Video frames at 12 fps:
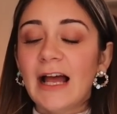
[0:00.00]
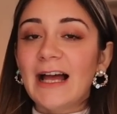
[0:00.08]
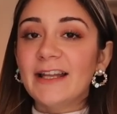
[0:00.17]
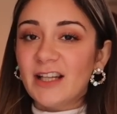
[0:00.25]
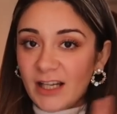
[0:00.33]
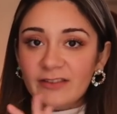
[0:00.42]

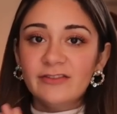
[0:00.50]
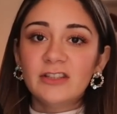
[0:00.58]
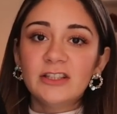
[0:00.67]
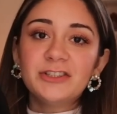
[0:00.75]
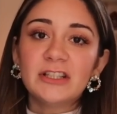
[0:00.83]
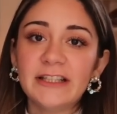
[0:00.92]
and I've
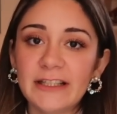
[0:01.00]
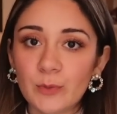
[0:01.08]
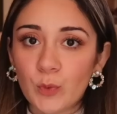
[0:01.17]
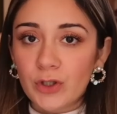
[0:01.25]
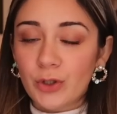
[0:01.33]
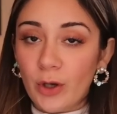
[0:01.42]
literally
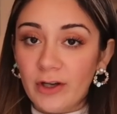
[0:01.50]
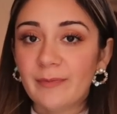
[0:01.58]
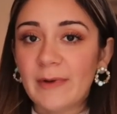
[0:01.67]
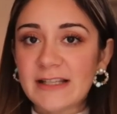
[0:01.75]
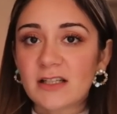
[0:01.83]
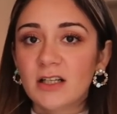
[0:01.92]
worn all of
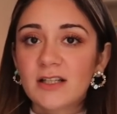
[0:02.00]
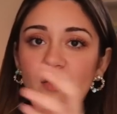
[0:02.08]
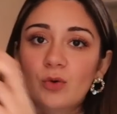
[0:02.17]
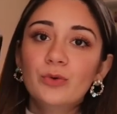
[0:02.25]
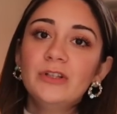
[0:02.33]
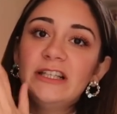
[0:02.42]
my skirts
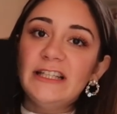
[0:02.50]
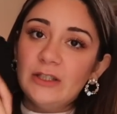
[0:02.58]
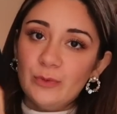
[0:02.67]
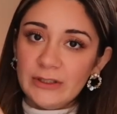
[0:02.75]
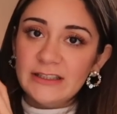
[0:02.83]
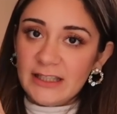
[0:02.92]
only
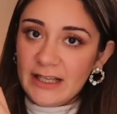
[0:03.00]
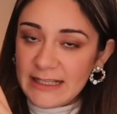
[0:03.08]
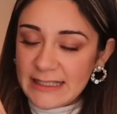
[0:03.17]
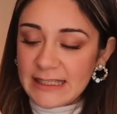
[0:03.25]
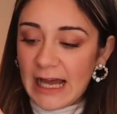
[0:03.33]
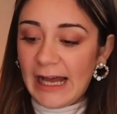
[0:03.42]
with this
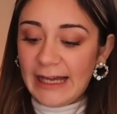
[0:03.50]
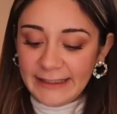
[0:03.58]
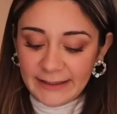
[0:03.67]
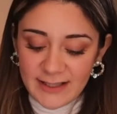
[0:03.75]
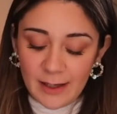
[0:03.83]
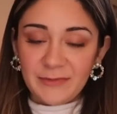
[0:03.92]

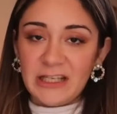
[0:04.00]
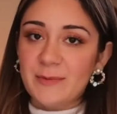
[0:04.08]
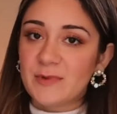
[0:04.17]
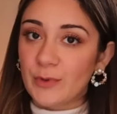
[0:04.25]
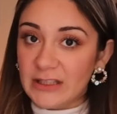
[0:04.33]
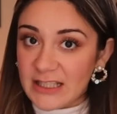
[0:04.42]
and
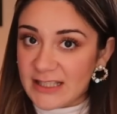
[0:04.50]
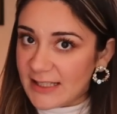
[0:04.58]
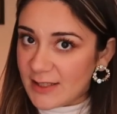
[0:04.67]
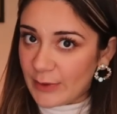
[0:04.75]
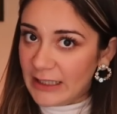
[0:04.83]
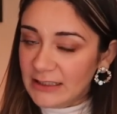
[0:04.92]
sometimes with this as
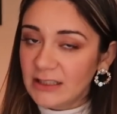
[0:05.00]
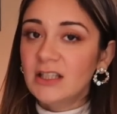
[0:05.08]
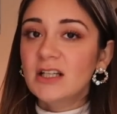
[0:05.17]
well.